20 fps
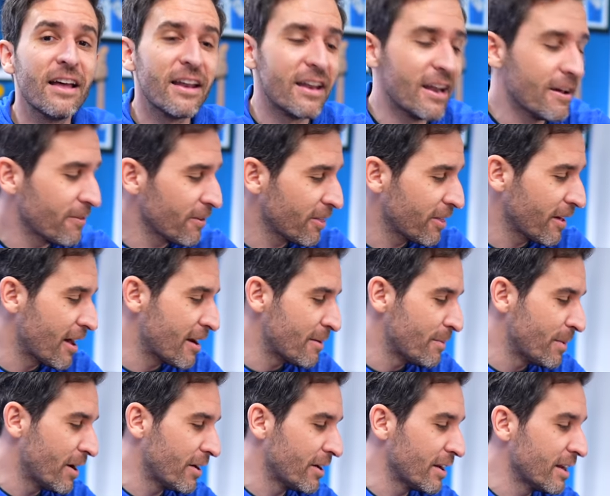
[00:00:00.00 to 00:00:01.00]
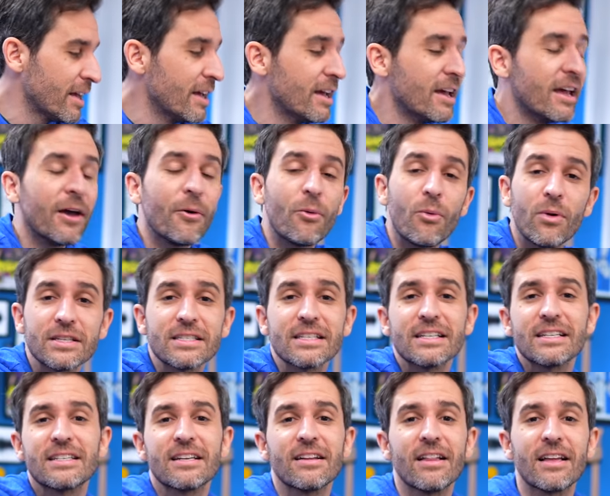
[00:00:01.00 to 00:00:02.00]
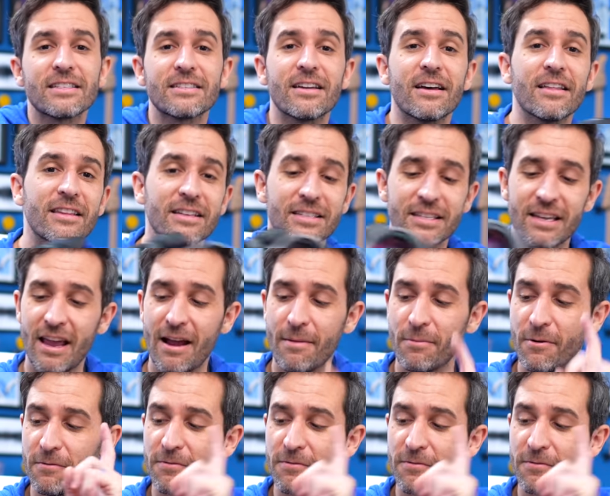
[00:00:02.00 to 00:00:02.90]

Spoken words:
Never thought about it. It wasn't until I saw this camera